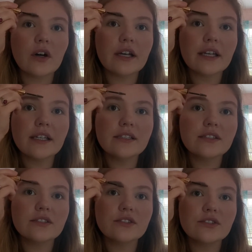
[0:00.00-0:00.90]
he's
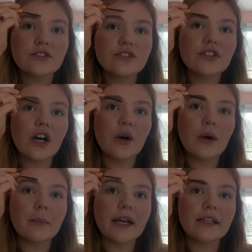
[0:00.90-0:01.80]
so
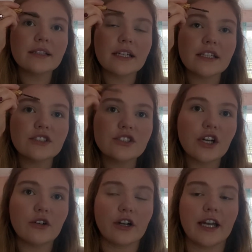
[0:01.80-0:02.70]
amazing and
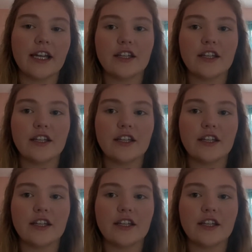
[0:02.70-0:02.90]
so great.